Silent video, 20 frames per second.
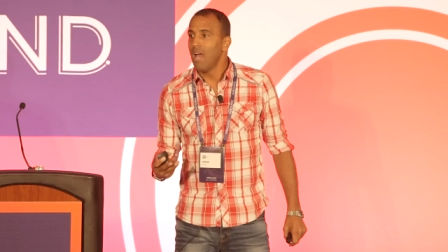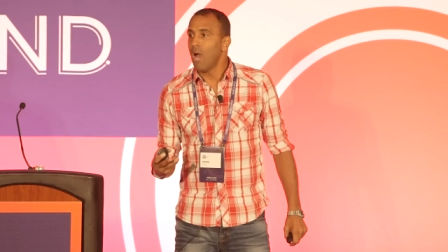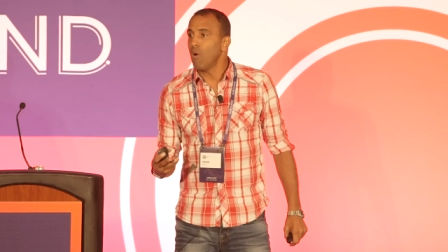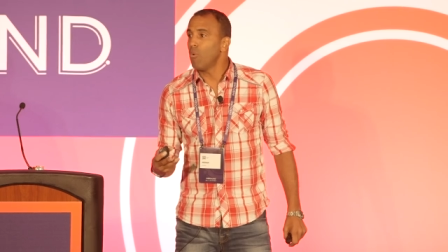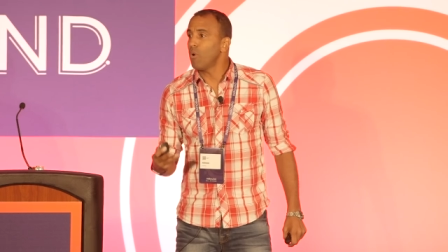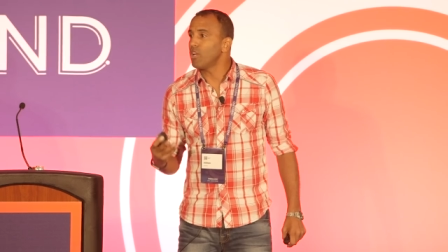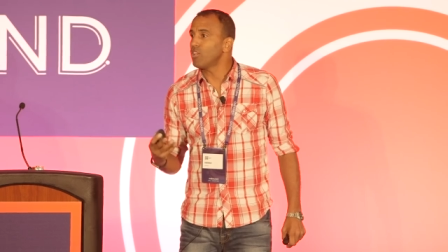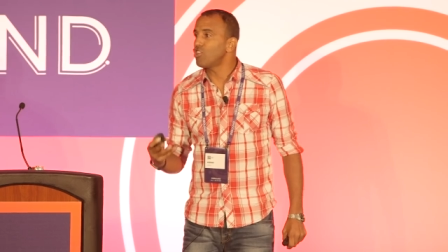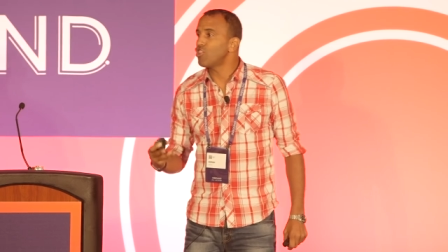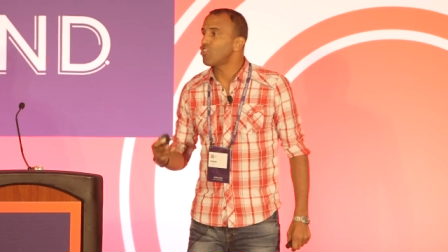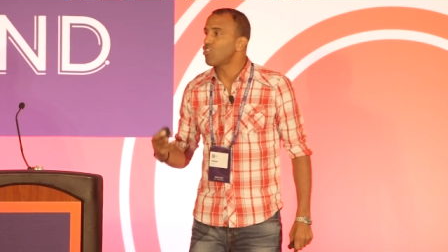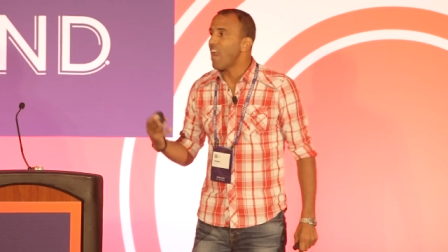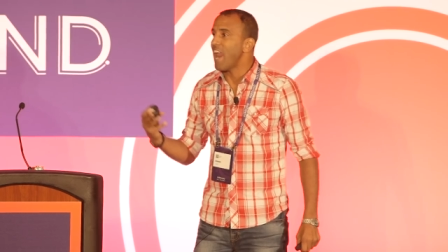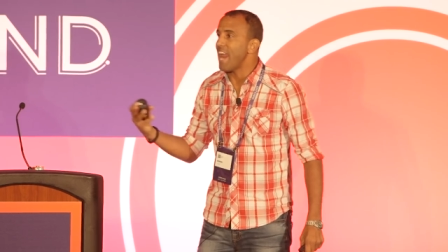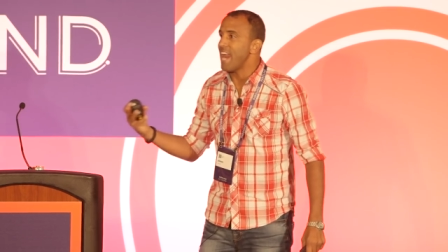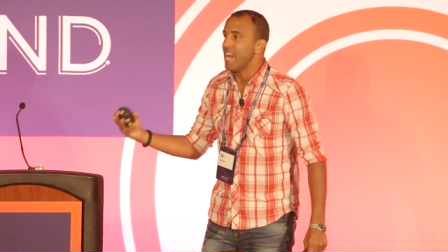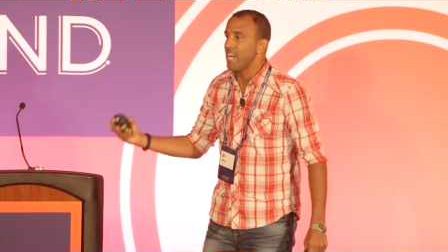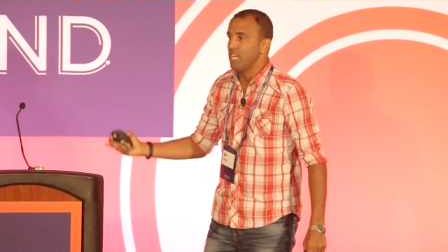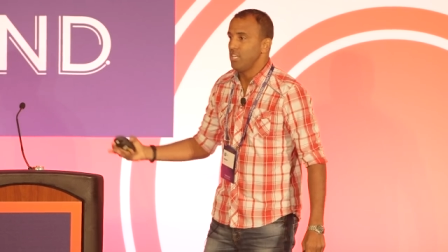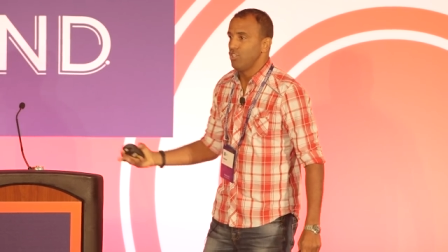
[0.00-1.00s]
I want to
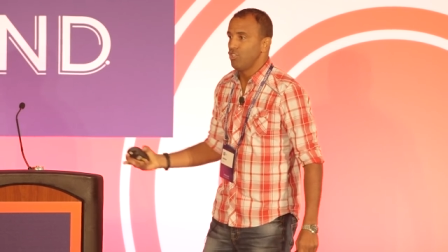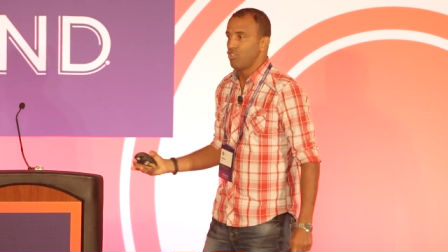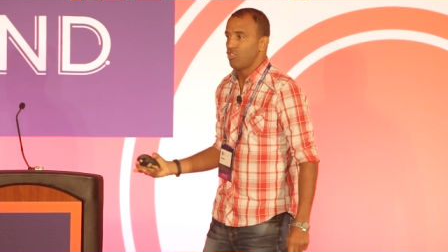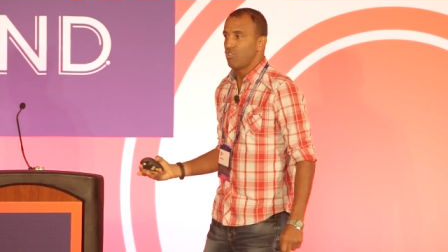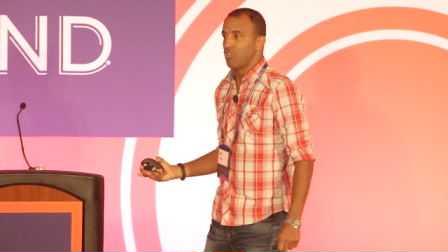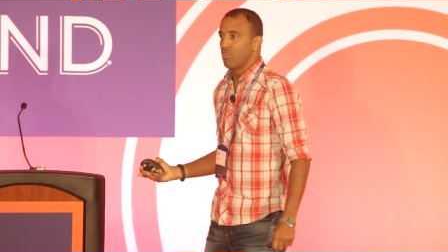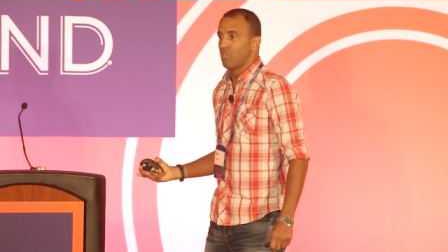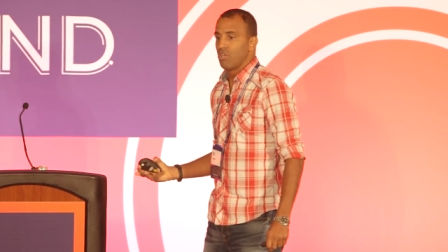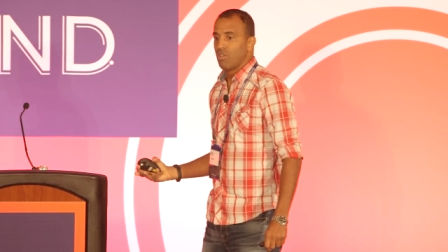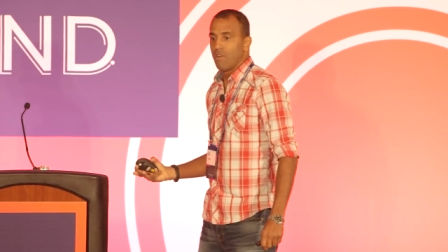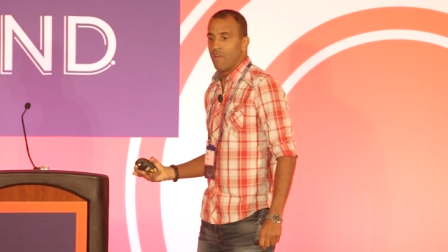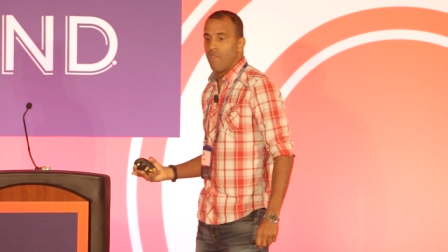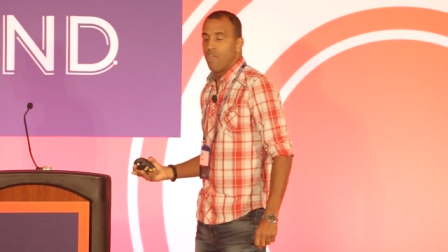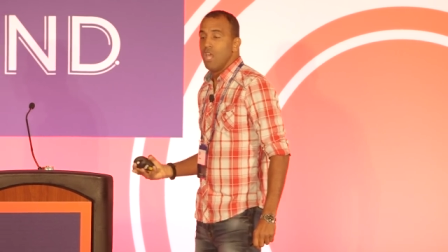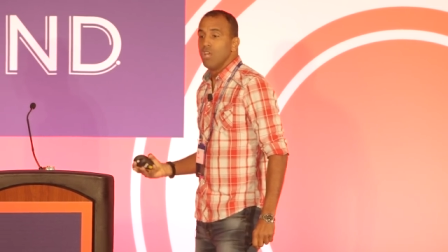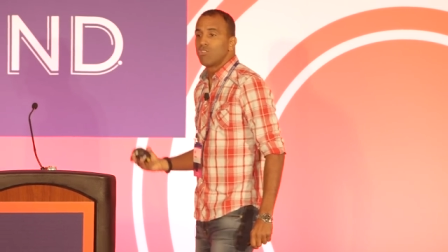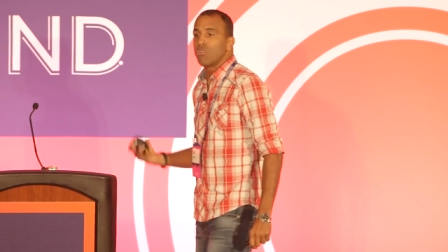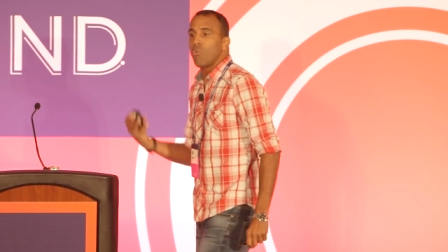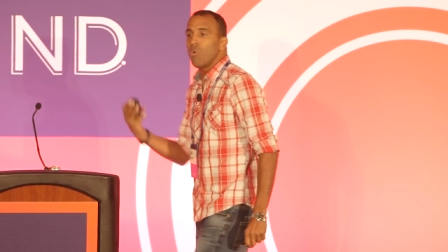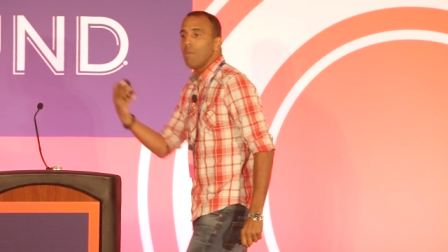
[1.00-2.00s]
change.
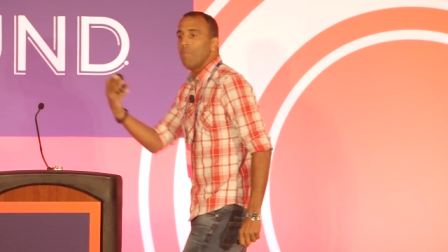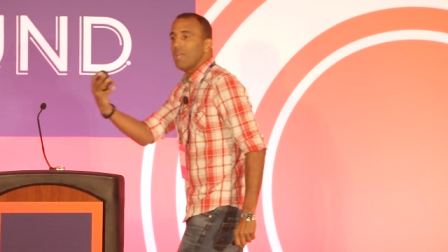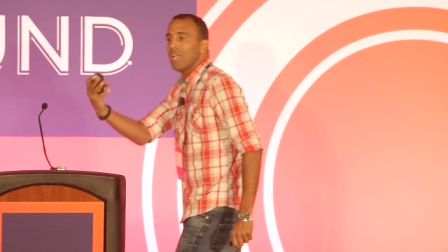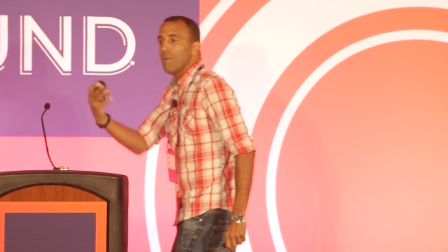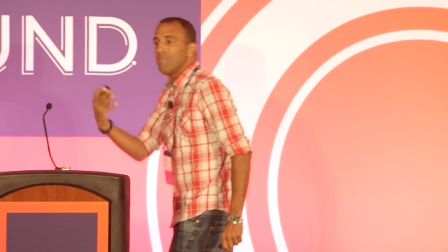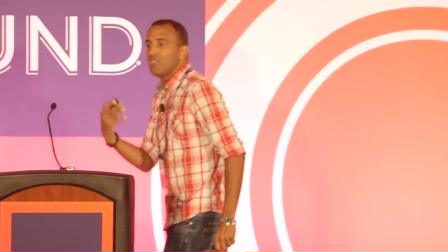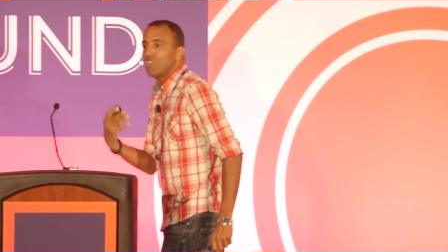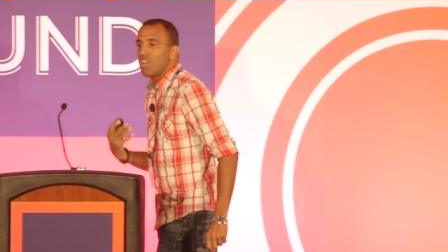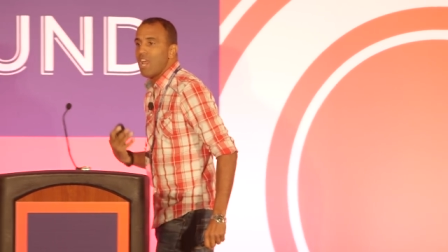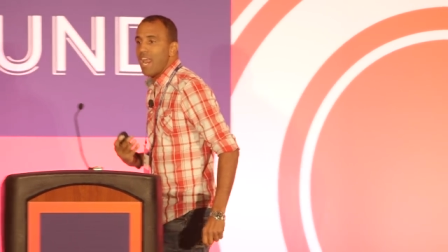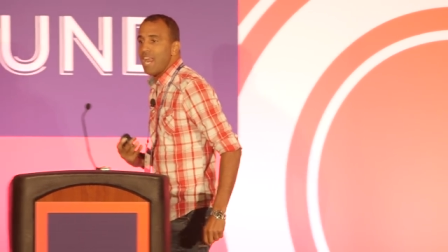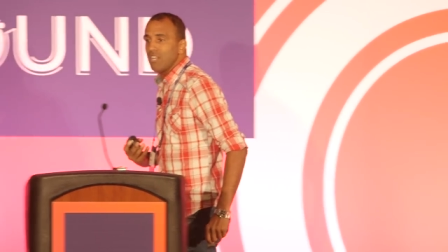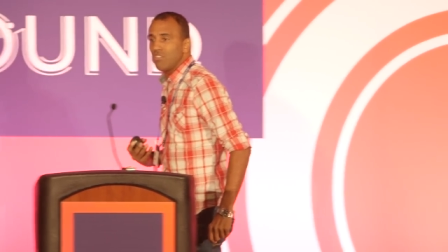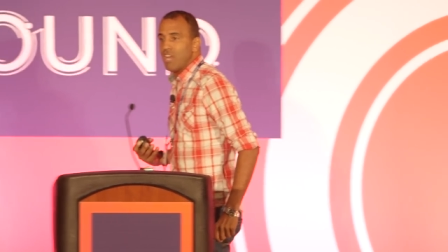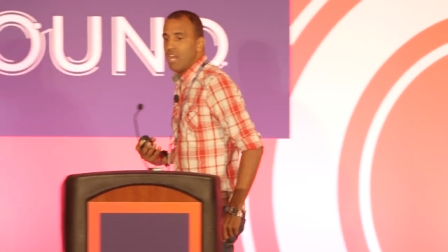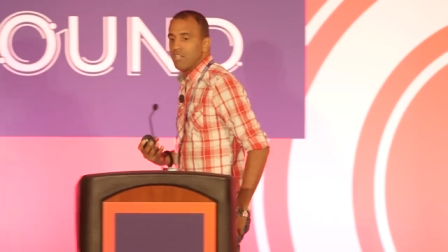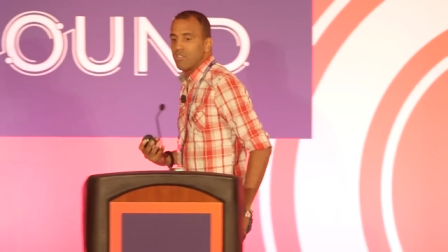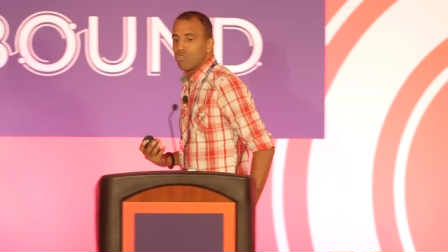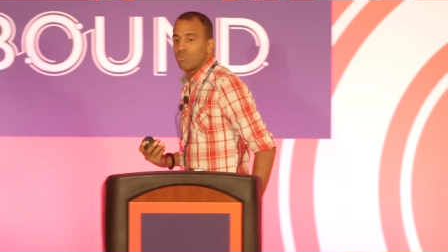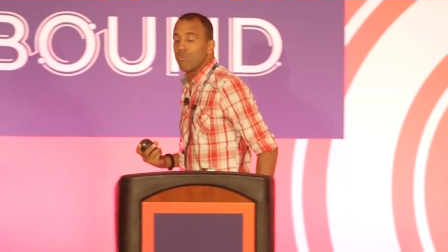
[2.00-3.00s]
So we become change
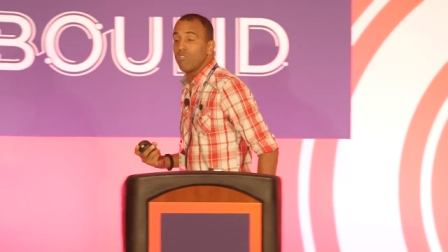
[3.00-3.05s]
agents.